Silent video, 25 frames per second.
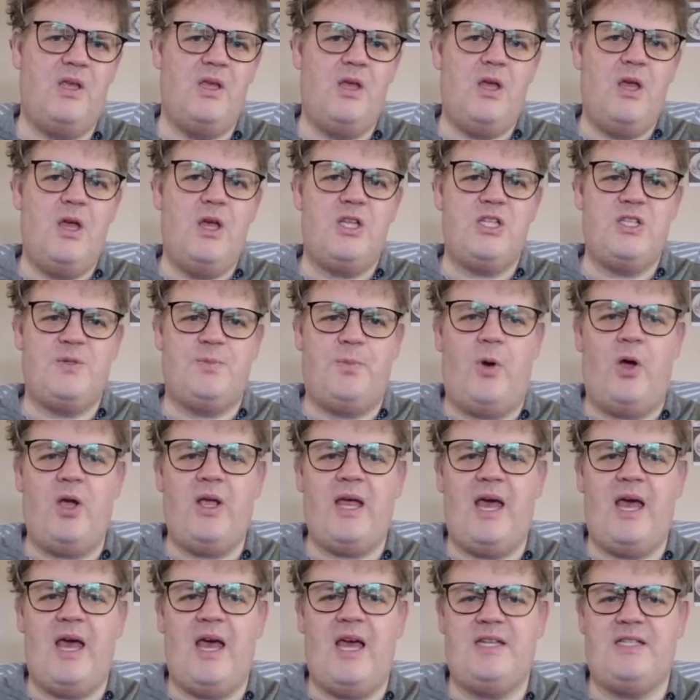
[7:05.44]
Spock
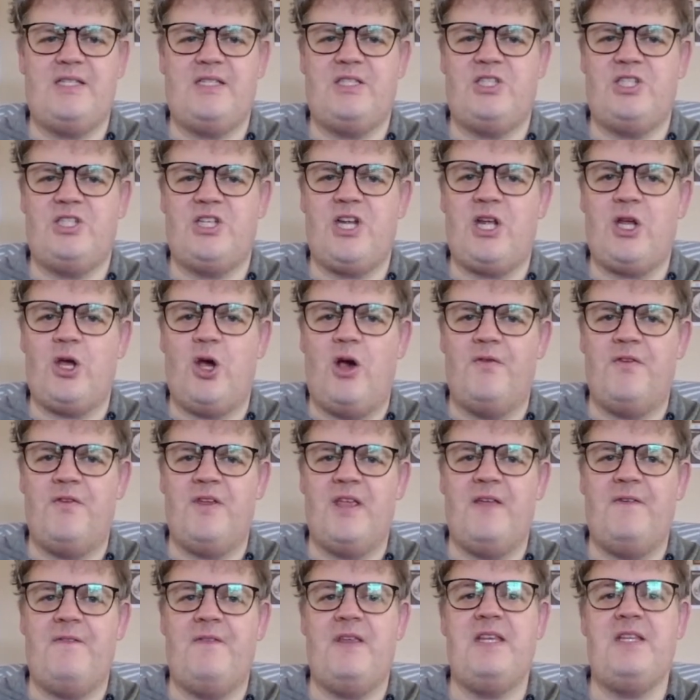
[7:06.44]
asks Chekov
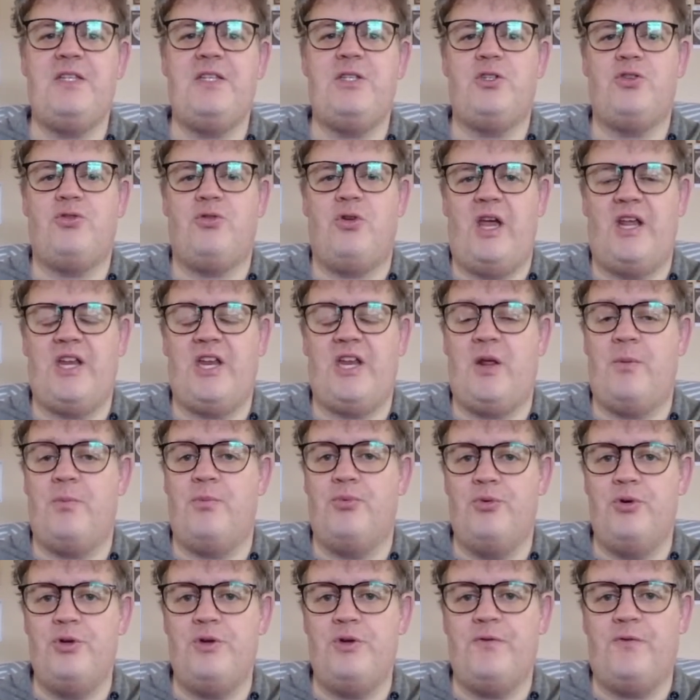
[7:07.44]
if he's tried a
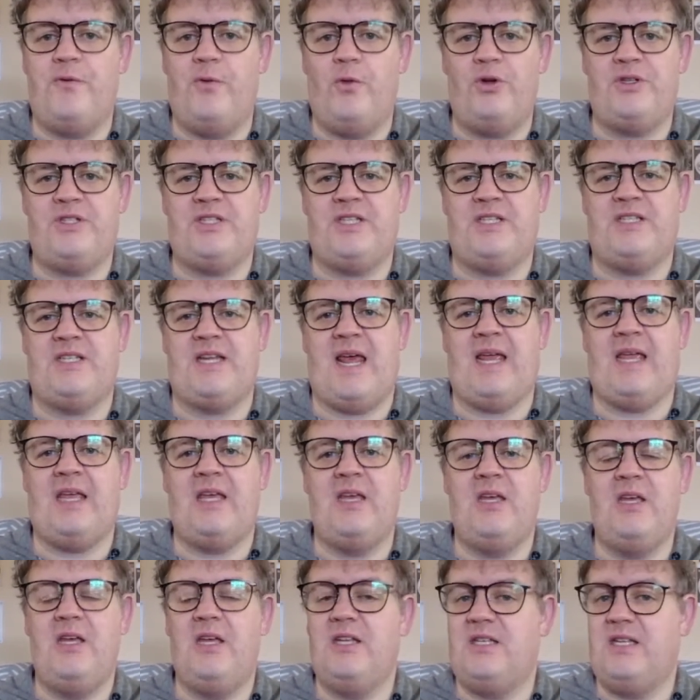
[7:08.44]
brute force attack
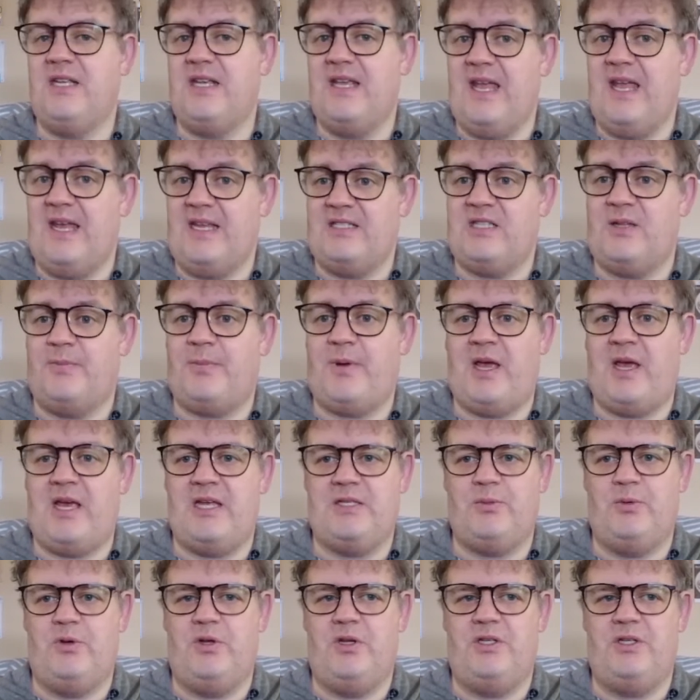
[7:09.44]
to guess the
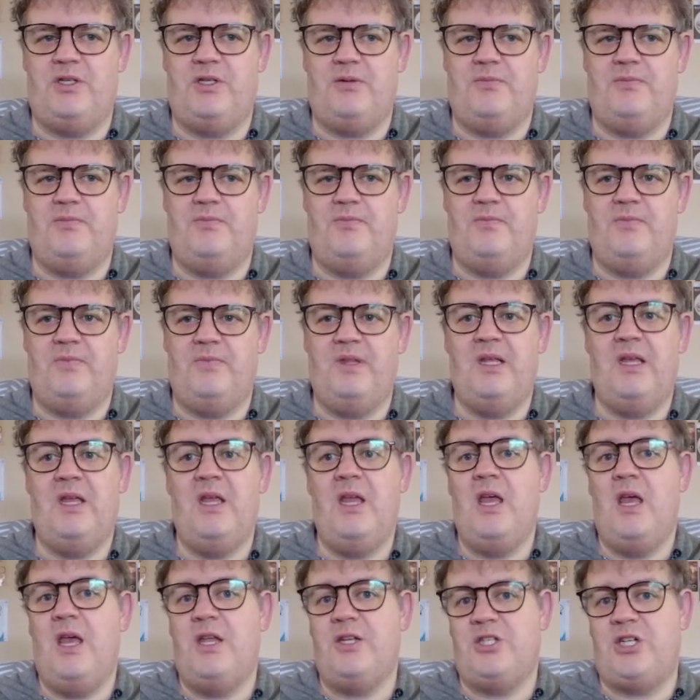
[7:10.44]
password.
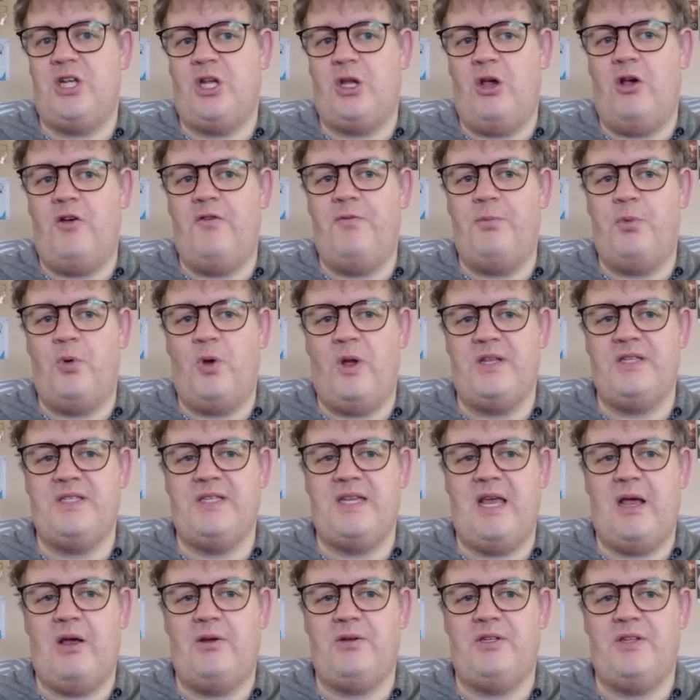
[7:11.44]
Chekov points
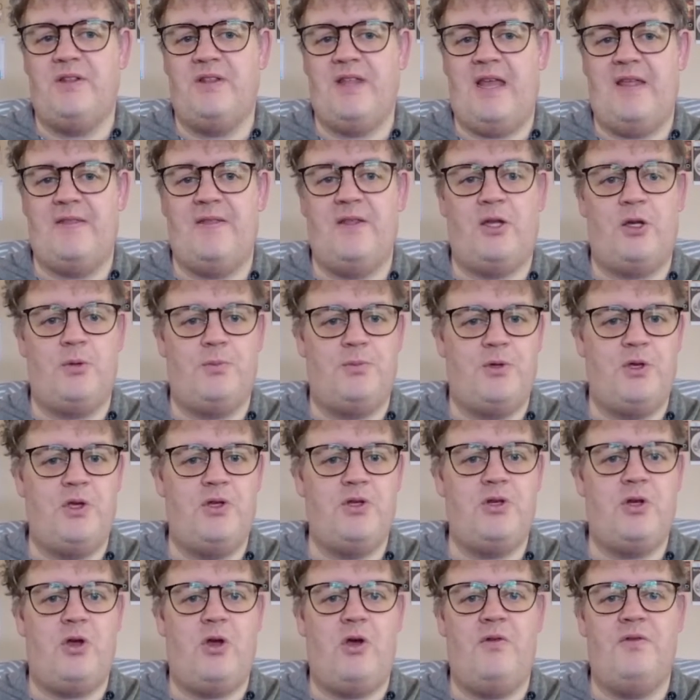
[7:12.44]
out that the
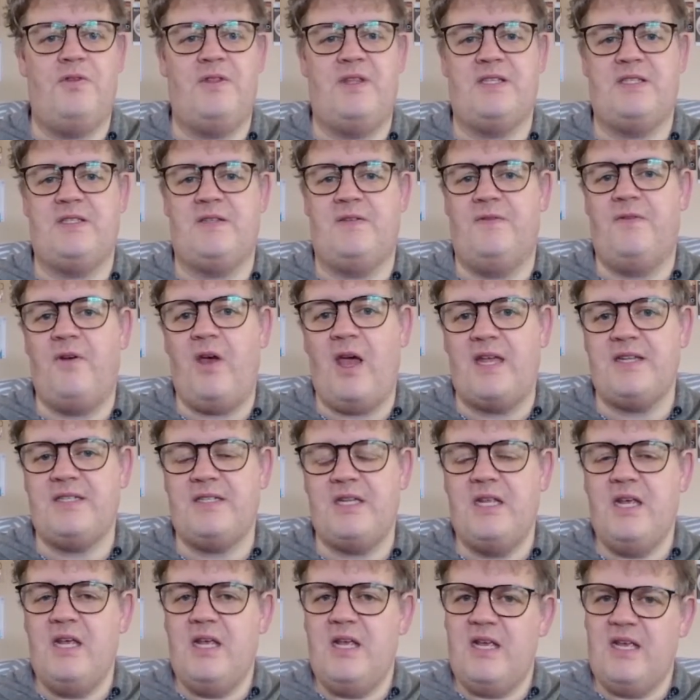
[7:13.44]
computer on this device
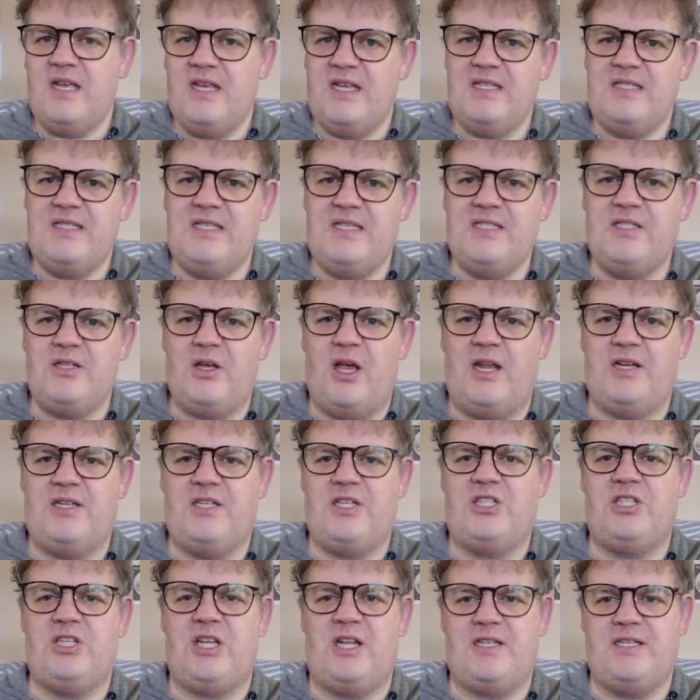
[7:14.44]
is designed to
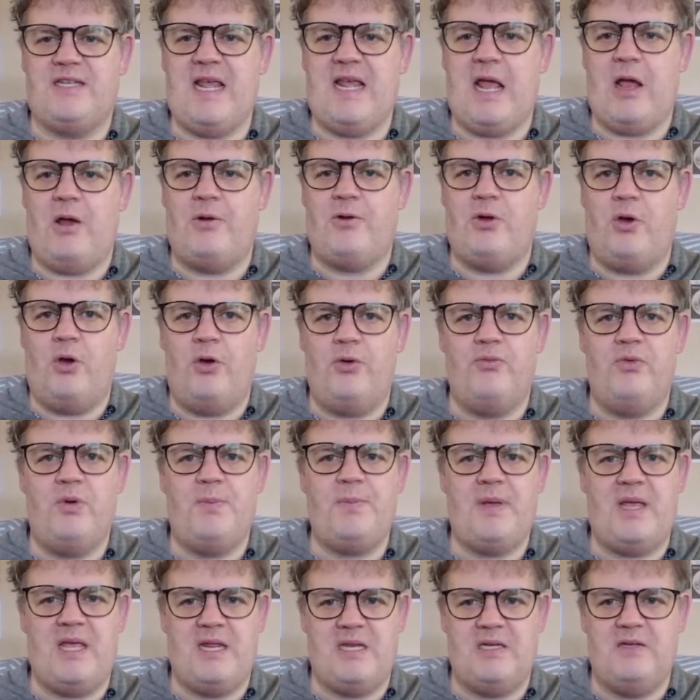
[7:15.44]
shut down on
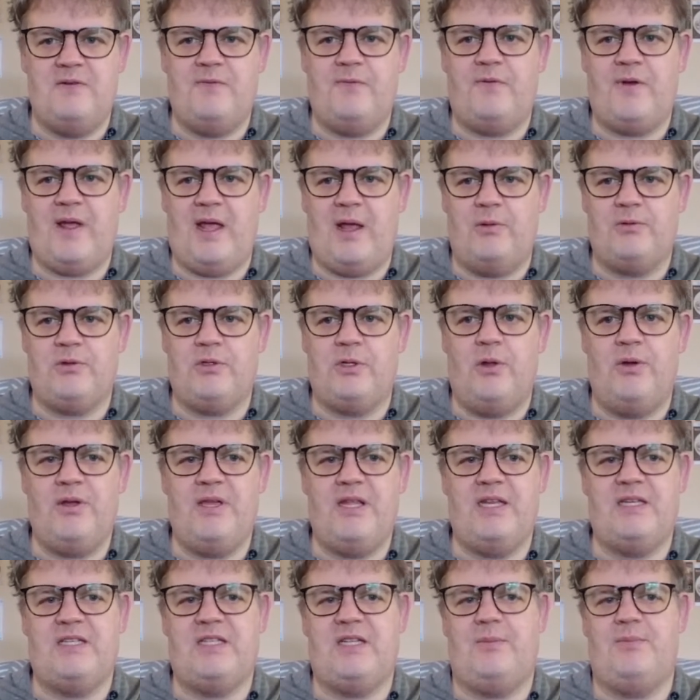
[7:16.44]
repeated failed login
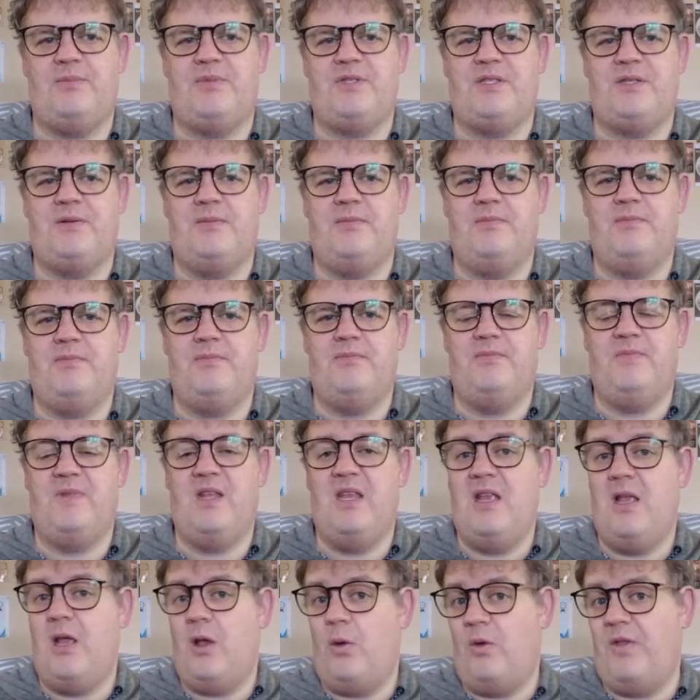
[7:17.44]
attempts.
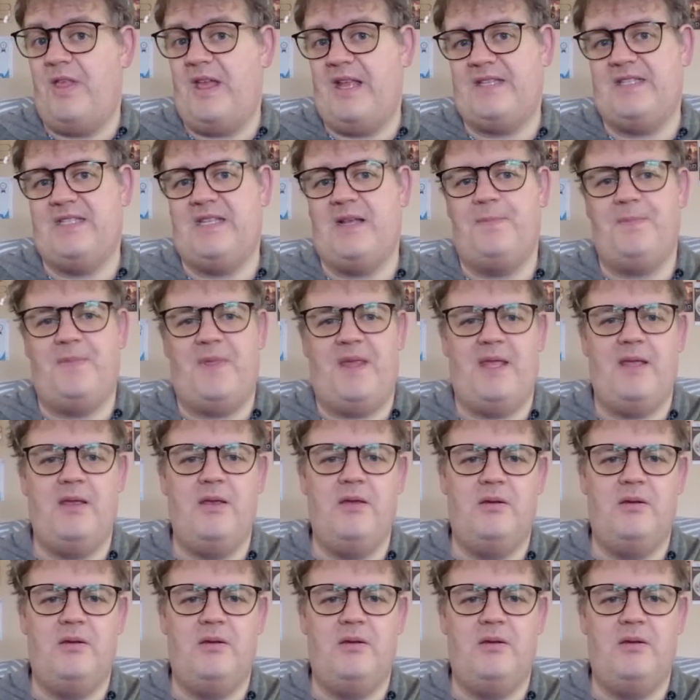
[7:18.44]
Well, that's something.